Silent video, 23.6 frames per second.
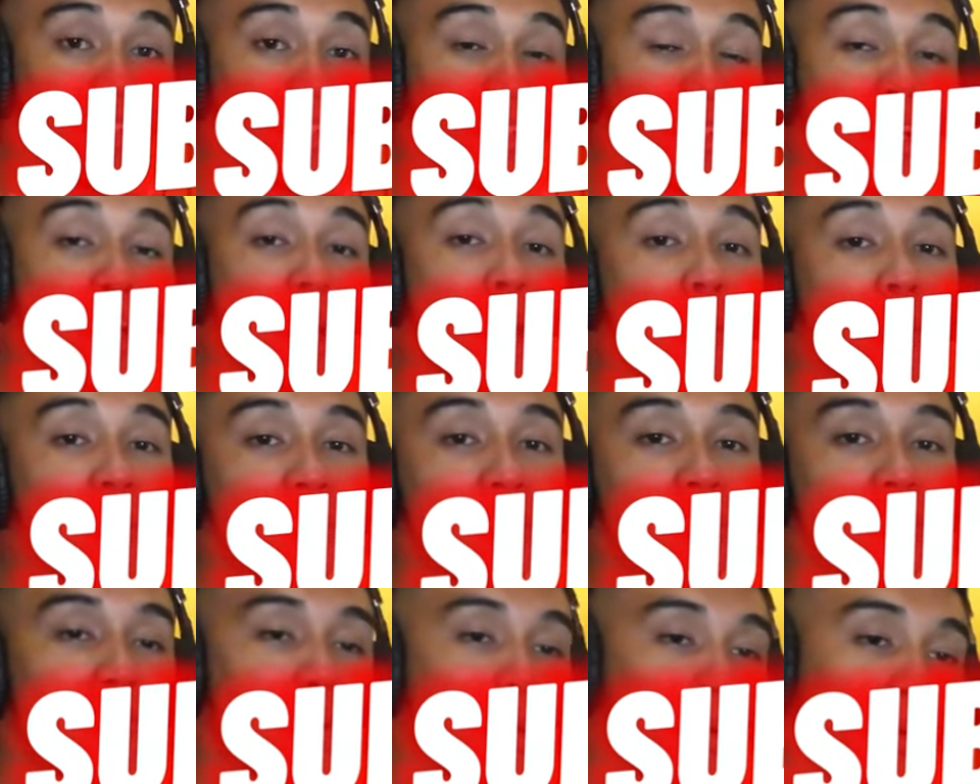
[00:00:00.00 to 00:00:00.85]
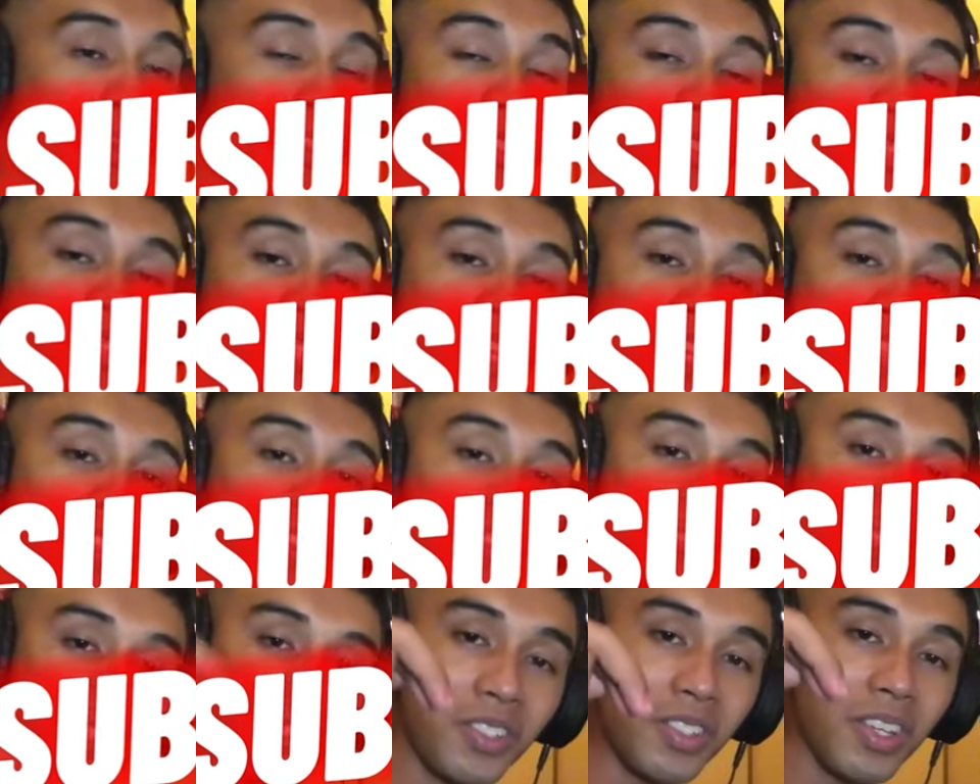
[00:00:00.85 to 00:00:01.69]
other comments or
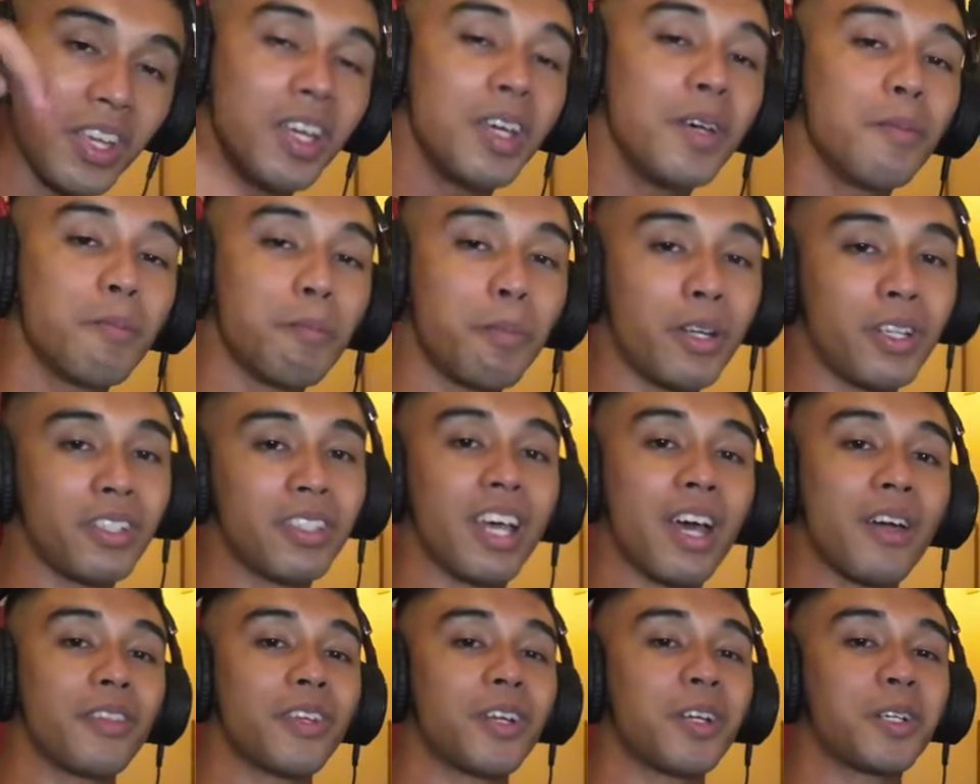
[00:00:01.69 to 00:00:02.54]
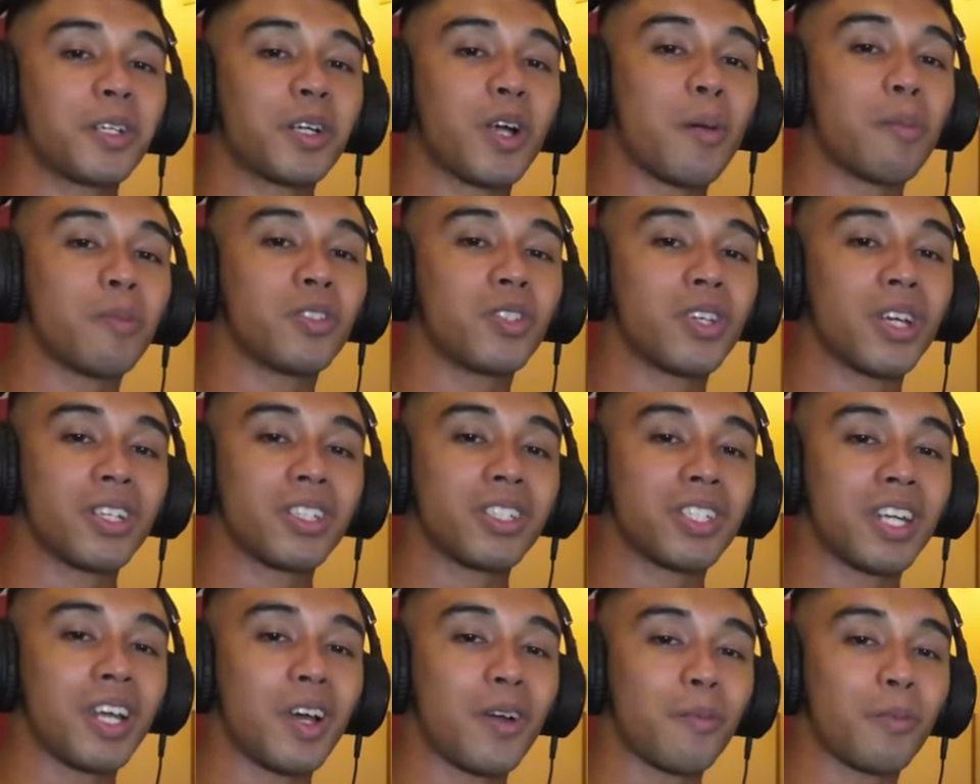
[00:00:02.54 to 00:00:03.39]
suggestions, put it down there in the comment
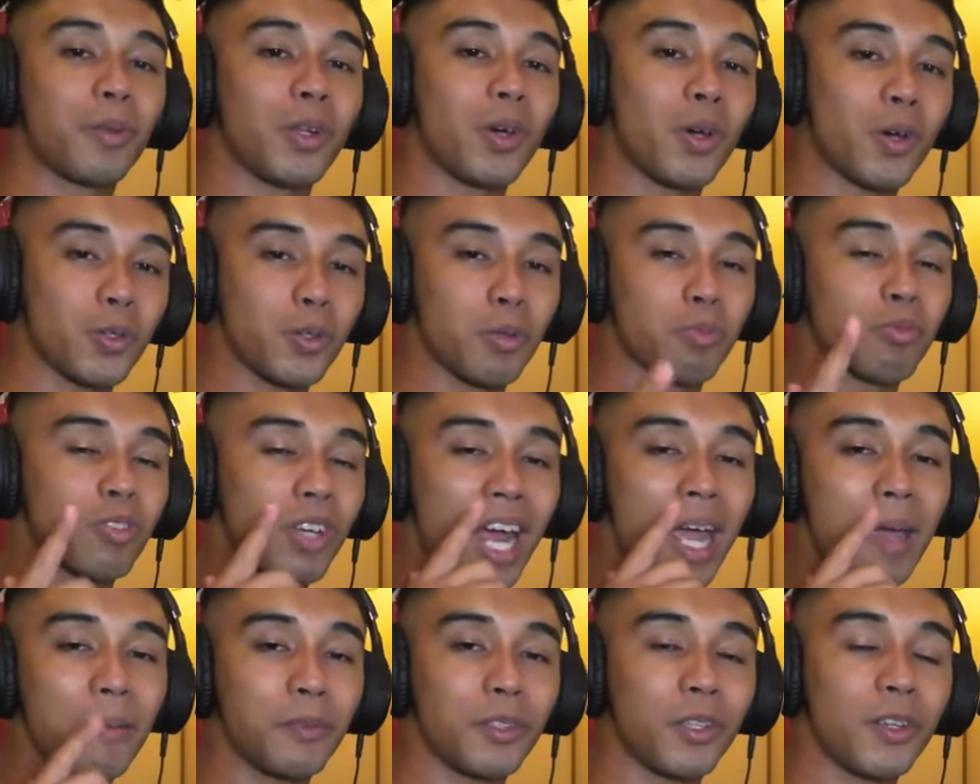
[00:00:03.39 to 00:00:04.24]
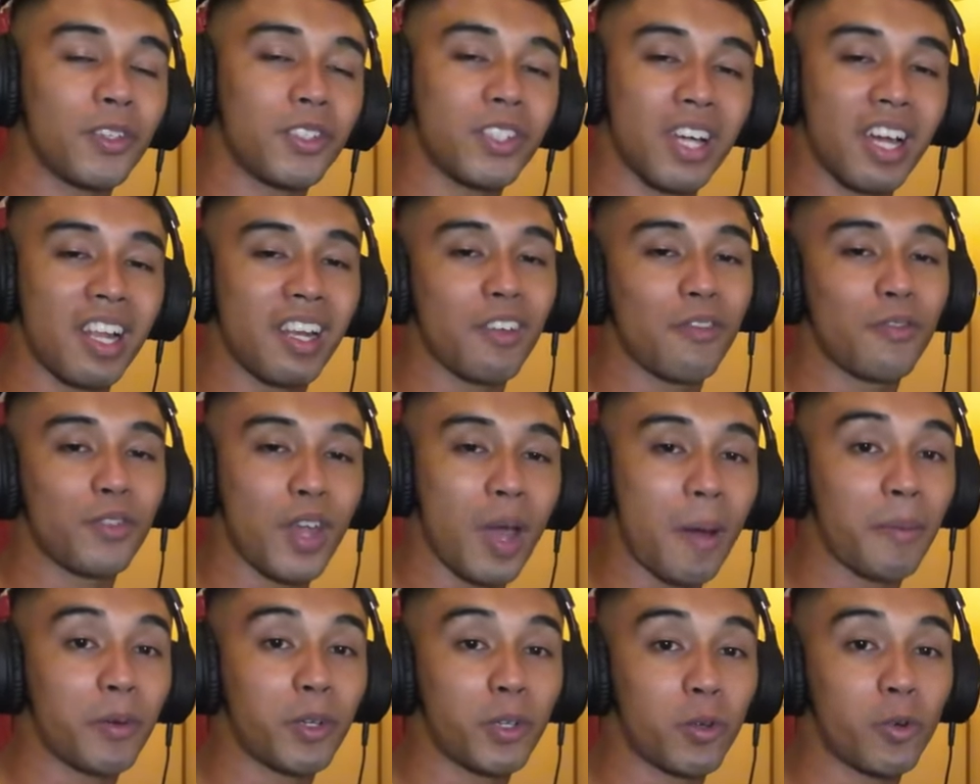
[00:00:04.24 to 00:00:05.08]
section down below. Subscribe to the channel if
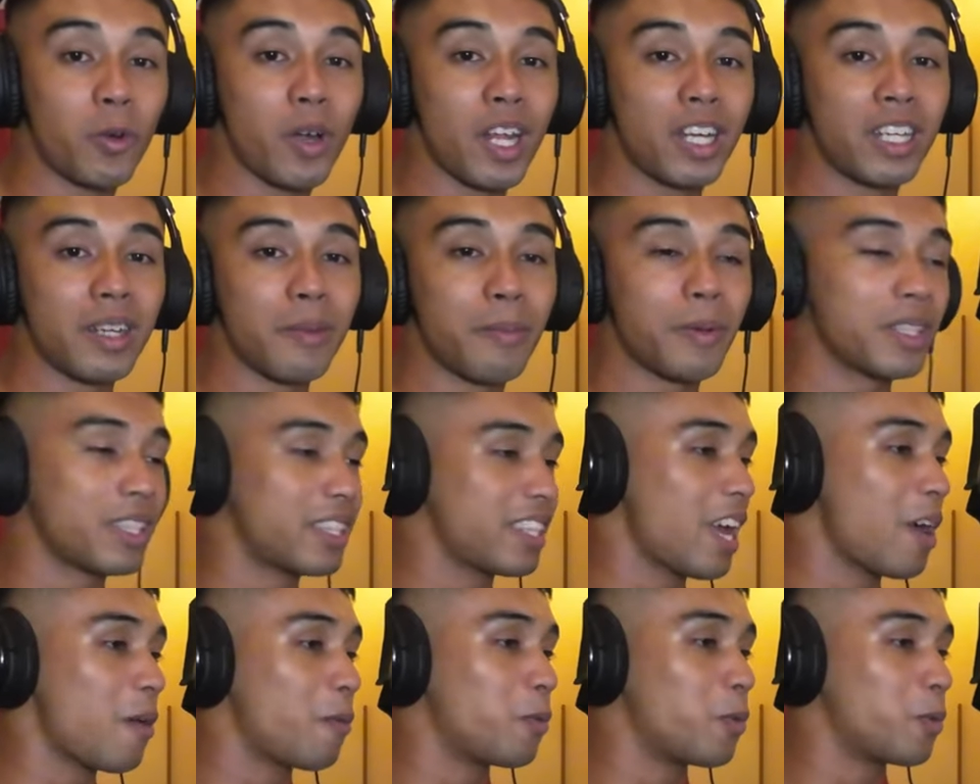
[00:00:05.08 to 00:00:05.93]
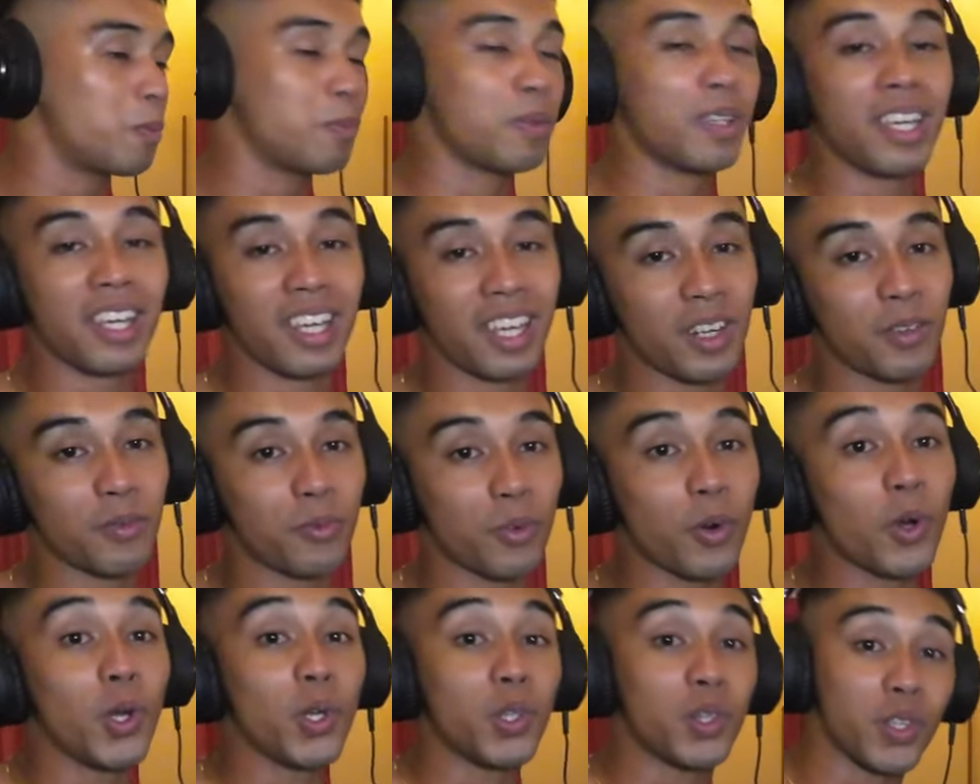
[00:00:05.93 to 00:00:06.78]
you haven't already, but that will be it
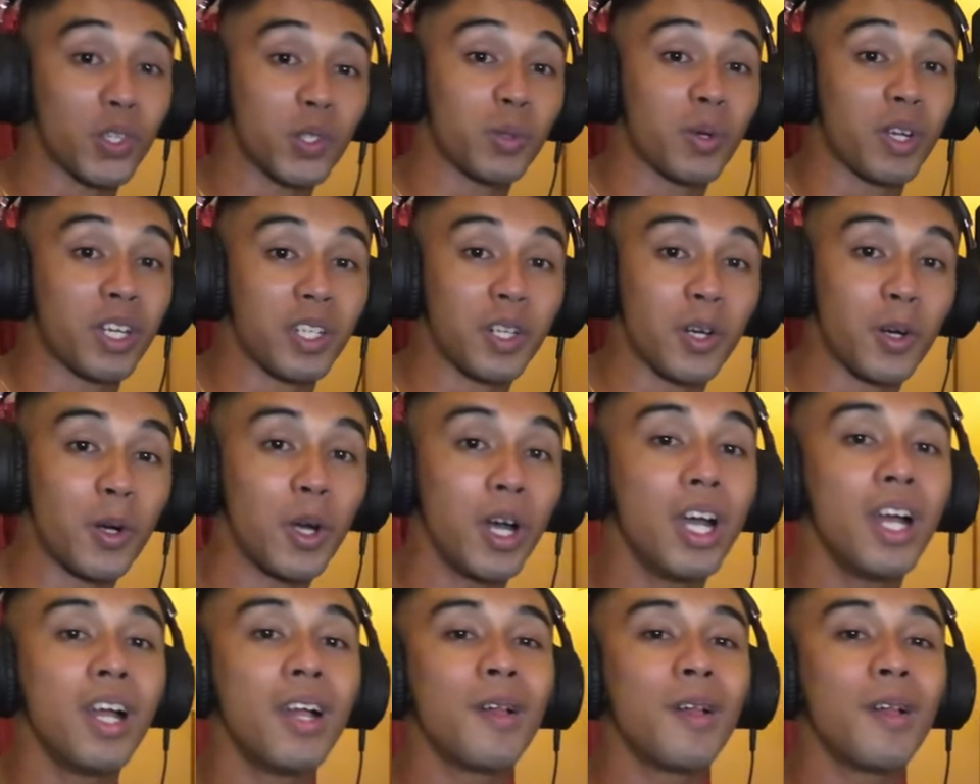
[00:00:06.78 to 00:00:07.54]
for this one though.